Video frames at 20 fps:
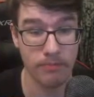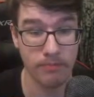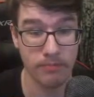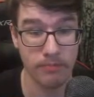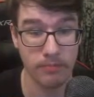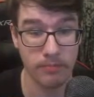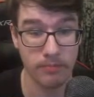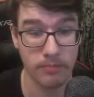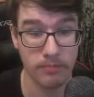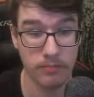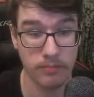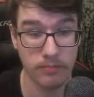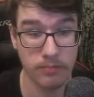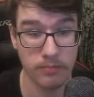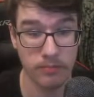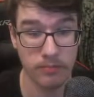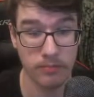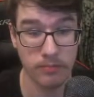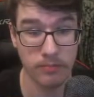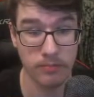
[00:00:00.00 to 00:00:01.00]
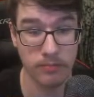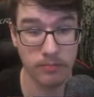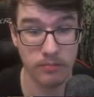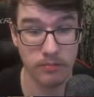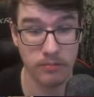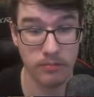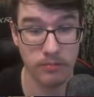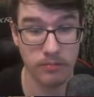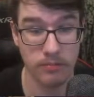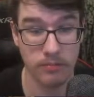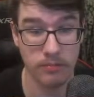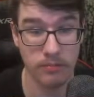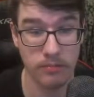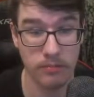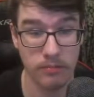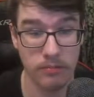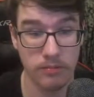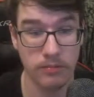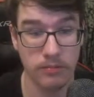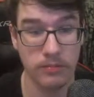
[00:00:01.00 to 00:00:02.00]

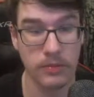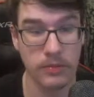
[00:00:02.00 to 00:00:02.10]
(no one is talking)